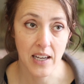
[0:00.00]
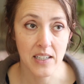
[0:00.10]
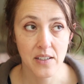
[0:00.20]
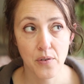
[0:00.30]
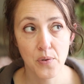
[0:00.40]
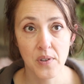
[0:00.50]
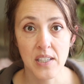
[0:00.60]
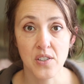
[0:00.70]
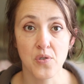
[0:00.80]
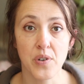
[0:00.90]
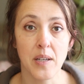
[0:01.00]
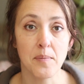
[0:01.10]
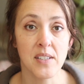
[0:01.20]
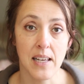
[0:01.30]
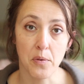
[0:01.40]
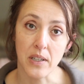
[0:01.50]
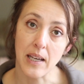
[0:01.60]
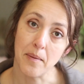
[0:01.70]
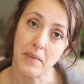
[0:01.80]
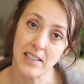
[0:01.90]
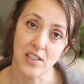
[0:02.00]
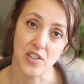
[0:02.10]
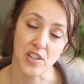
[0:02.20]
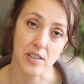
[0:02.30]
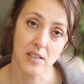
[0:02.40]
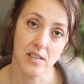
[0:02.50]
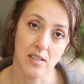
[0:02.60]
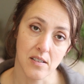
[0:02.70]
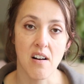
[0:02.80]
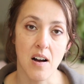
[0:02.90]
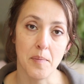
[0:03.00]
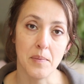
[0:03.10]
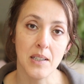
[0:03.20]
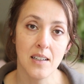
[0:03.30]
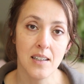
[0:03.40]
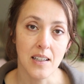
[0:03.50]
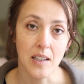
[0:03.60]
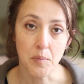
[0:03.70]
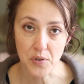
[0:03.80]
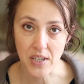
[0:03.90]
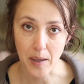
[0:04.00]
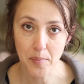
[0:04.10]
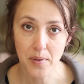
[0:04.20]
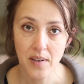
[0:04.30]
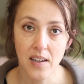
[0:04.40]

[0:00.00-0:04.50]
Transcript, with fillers: and through these dreams they would get messages from Imhotep.